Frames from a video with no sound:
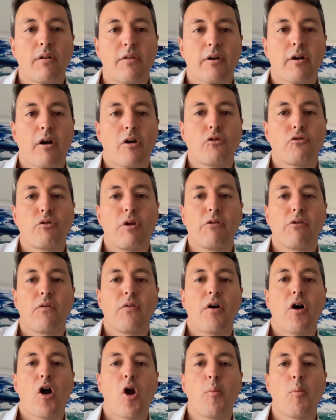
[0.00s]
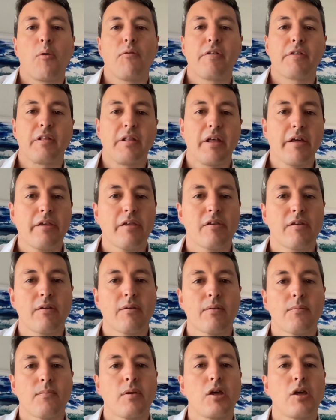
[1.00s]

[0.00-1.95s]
of the countries on the Home Office list,